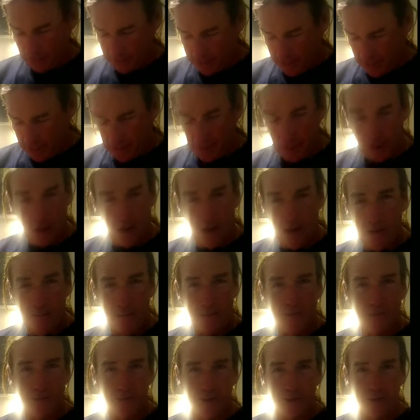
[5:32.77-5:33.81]
Without
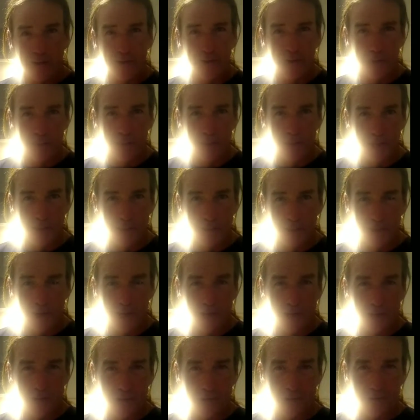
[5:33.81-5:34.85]
lime, it's not a Cuba
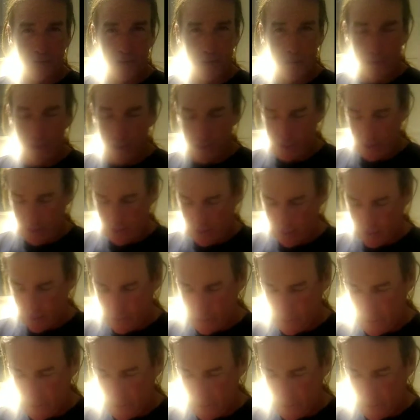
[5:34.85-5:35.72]
Libre, it's just a rum and coke.